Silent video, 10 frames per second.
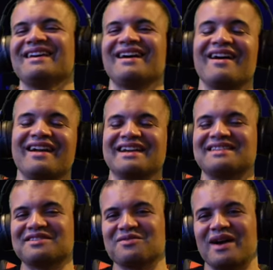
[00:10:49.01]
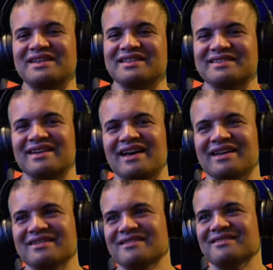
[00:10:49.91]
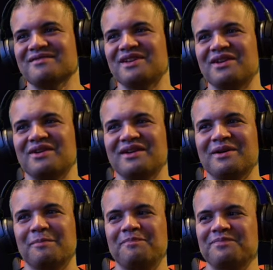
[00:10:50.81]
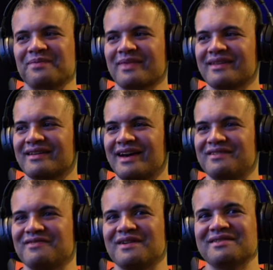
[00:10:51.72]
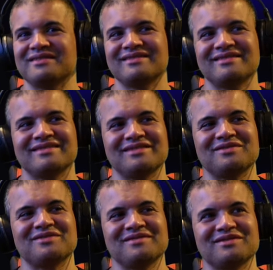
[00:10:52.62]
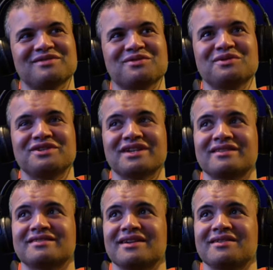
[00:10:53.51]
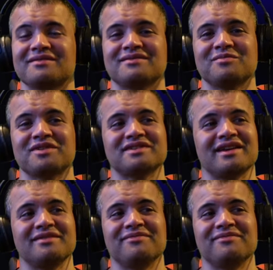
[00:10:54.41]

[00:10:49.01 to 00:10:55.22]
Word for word: All right, guys. Thanks for watching this uh, video here. I had fun. This was this was cool to check this out. Super excited.